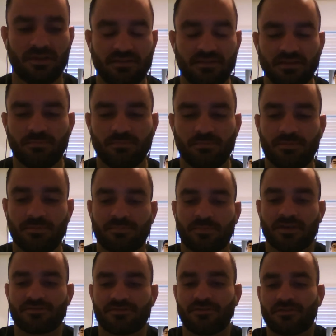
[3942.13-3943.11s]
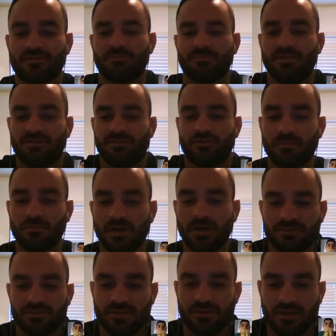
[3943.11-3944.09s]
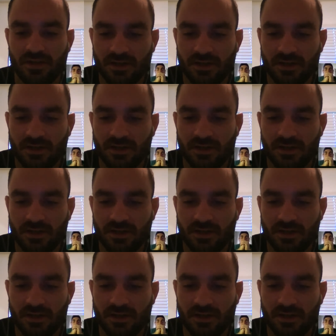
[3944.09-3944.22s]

I think Khabib's pressure is going to be too much.